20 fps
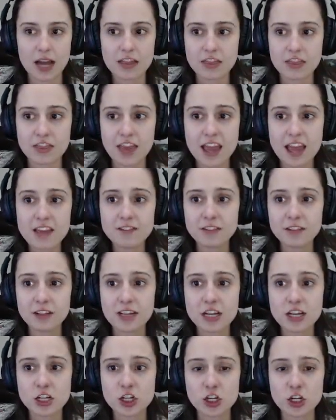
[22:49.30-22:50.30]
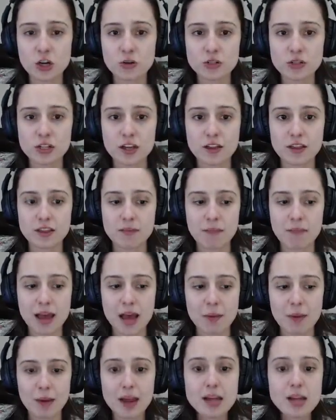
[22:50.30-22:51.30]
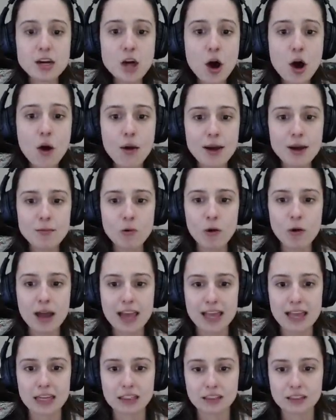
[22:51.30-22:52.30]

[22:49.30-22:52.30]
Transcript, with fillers: Thankfully, it shows it on the map. I know I'm wet.